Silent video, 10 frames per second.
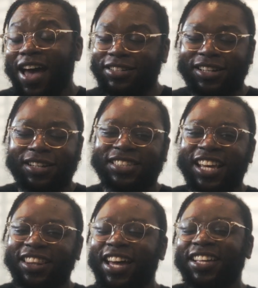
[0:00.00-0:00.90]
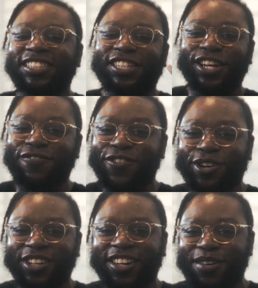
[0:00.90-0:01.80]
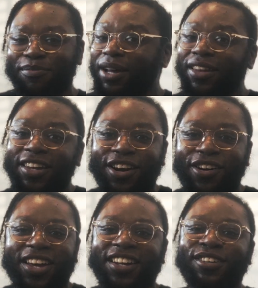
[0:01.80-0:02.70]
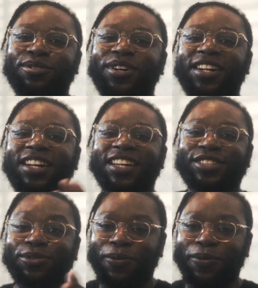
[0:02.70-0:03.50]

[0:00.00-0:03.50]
I should have said that stuff earlier, but you know, it is what it is.